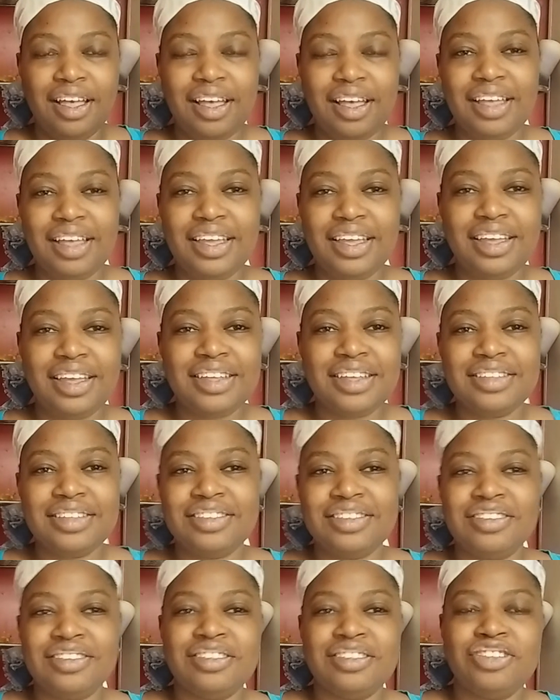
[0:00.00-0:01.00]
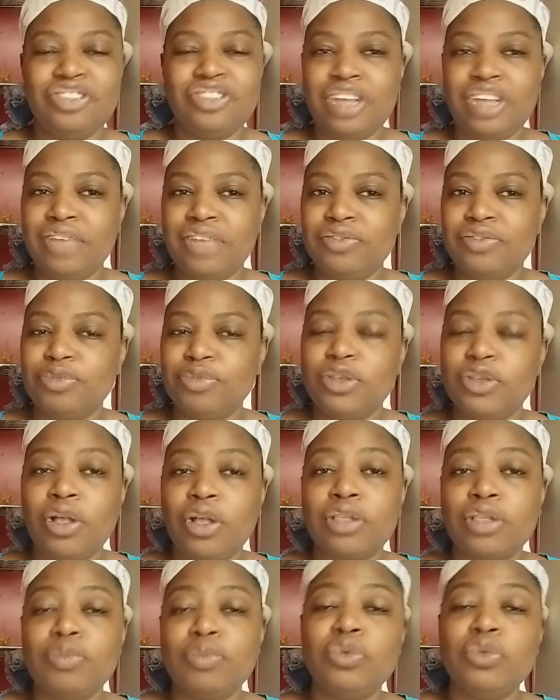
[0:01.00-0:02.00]
Hi guys, this is Lashad from
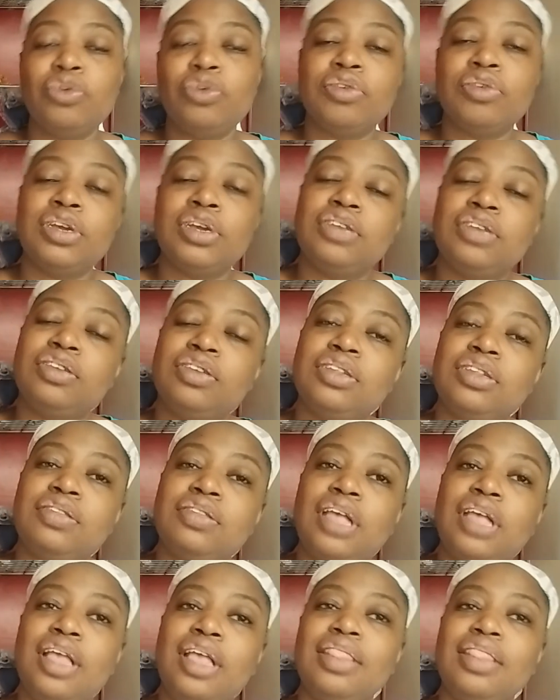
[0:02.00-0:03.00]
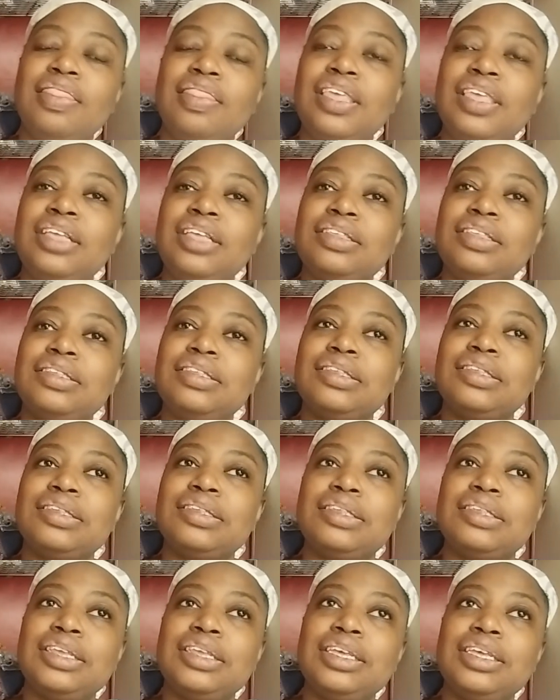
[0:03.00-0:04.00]
Scarlet Moon Creations, and
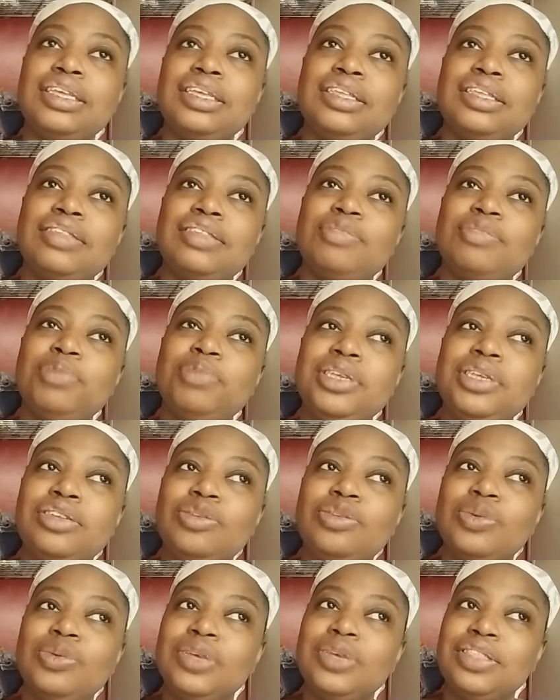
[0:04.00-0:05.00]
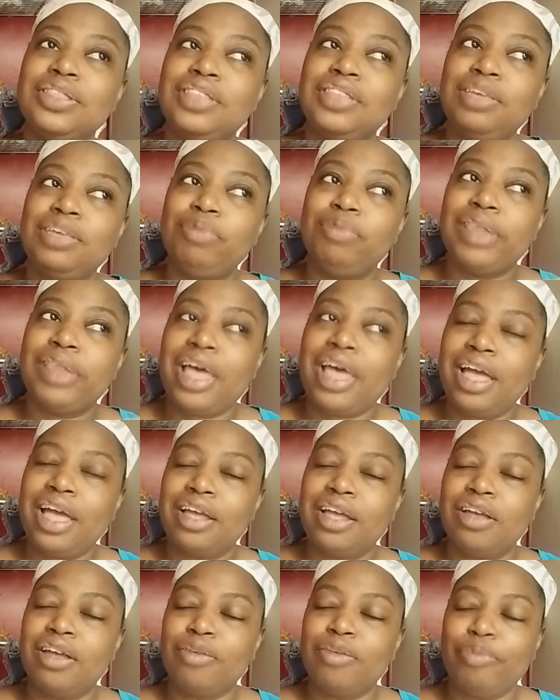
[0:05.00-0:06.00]
this is me doing the
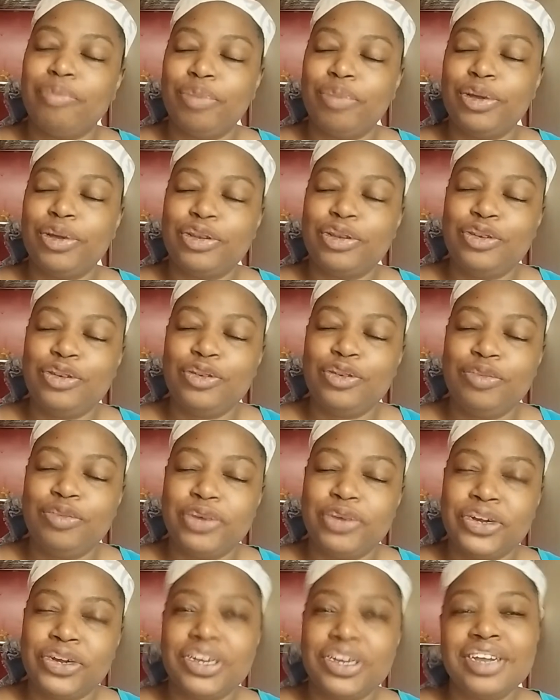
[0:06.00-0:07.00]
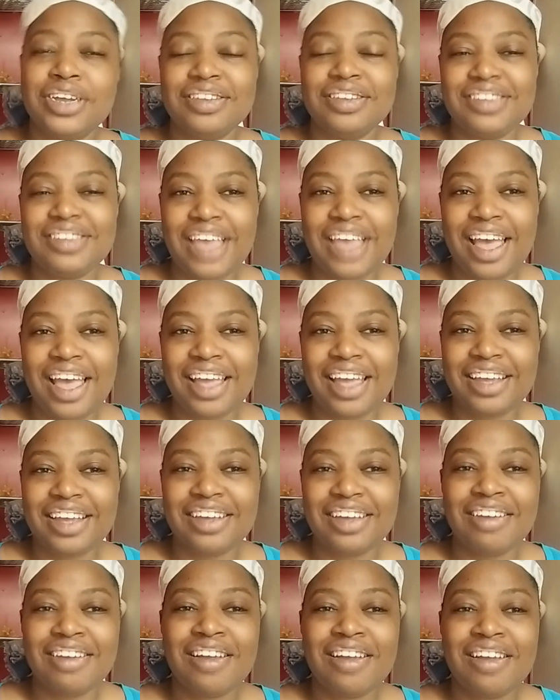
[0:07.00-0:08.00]
Black Booktuber tag
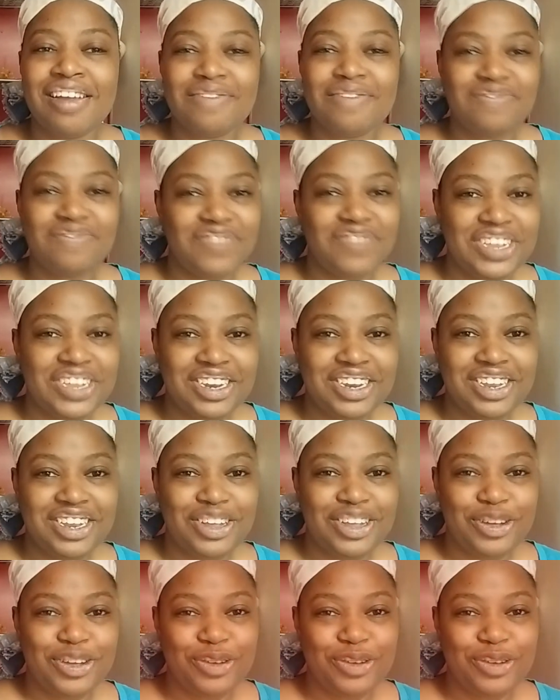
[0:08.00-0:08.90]
video.